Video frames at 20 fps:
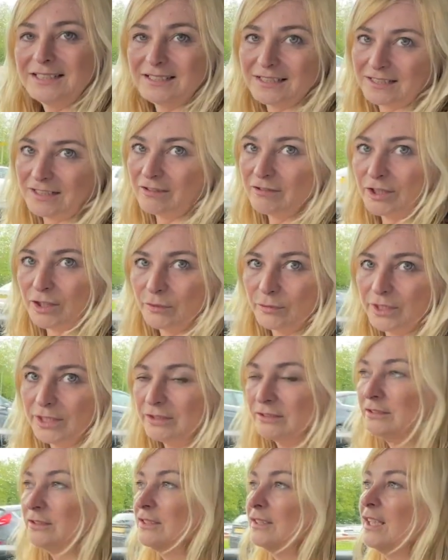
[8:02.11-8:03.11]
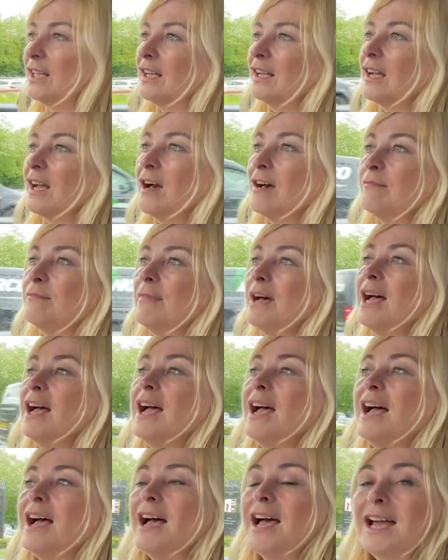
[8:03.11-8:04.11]
steering wheel come
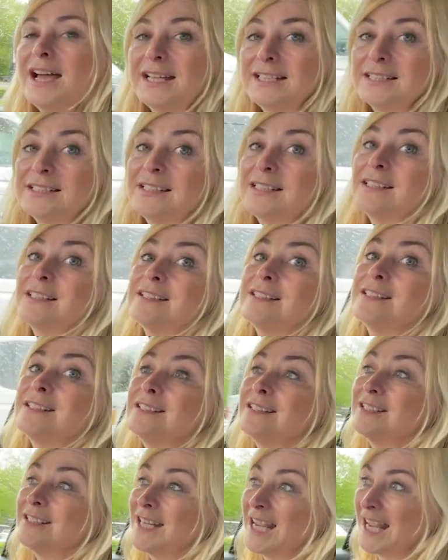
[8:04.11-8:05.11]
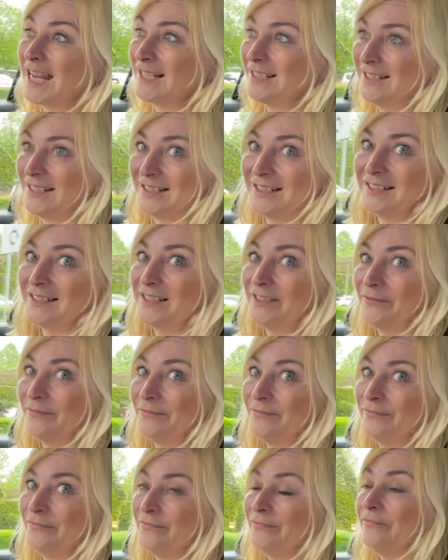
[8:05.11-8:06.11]
as standard.
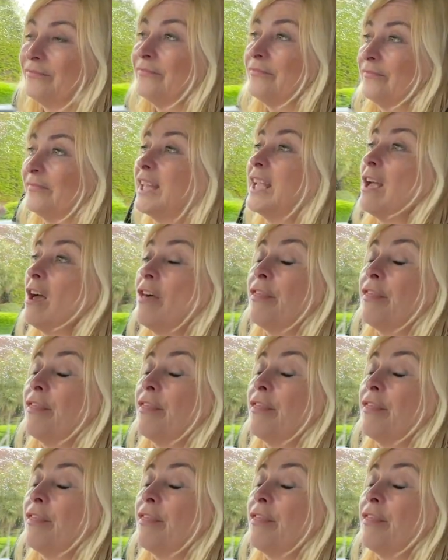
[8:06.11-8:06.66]
They are